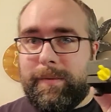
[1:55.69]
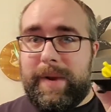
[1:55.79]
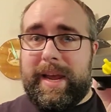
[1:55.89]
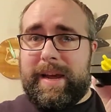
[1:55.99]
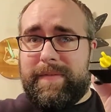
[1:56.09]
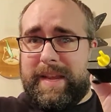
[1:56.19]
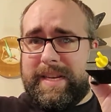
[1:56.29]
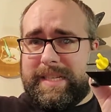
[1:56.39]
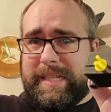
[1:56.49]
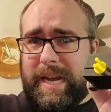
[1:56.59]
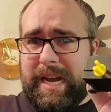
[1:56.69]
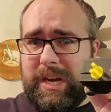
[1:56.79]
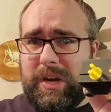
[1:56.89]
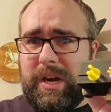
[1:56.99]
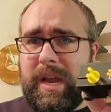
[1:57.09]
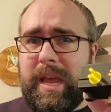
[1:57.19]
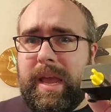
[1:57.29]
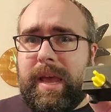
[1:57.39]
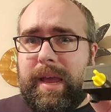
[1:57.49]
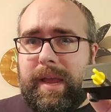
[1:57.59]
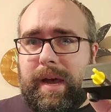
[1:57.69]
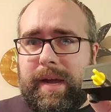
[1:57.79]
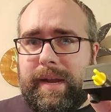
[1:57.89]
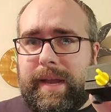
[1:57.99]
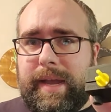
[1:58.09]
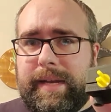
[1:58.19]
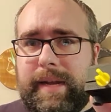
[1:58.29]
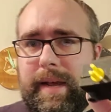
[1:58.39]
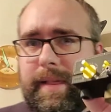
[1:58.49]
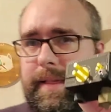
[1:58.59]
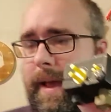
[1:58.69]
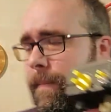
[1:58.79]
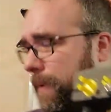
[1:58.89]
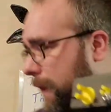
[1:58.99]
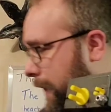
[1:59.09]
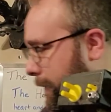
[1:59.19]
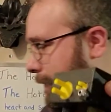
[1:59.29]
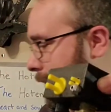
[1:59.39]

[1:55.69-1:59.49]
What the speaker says: we have the entire hot end assembly.